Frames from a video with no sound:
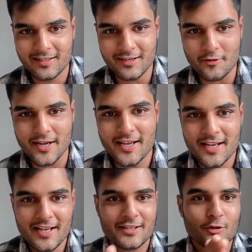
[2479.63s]
Okay,
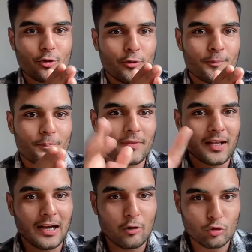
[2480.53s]
so
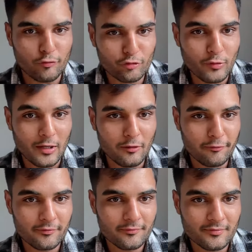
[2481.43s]
out of 12,
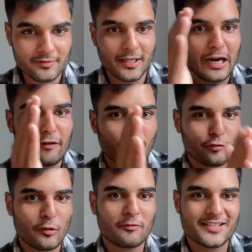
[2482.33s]
the half of
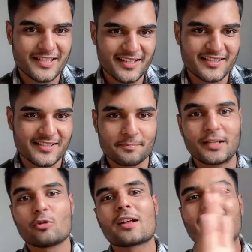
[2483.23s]
12 is 6,
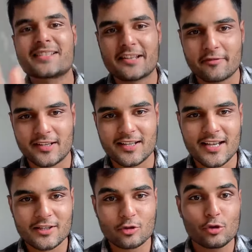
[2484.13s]
but you are at 7.
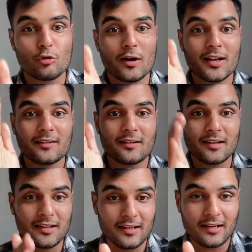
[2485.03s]
So you are
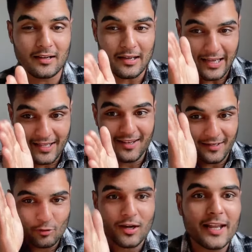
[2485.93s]

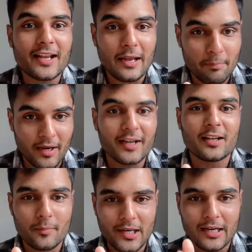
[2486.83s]
like
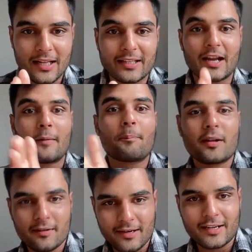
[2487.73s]
intermediate, like the
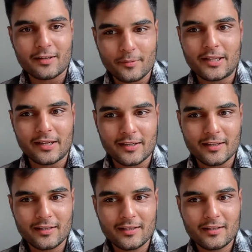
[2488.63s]
upper intermediate.
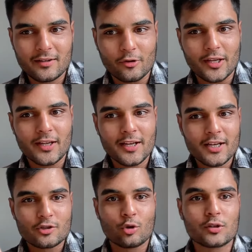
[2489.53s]
Okay,
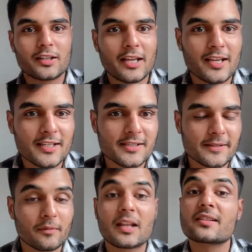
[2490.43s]
so the thing is,
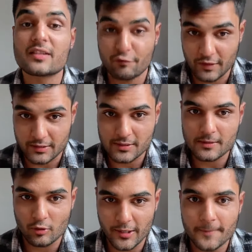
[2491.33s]
there is difference.
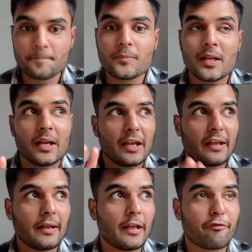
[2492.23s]
Okay,
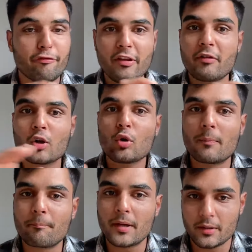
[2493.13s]
if we were to
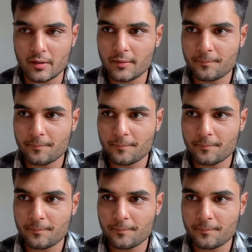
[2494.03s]
compare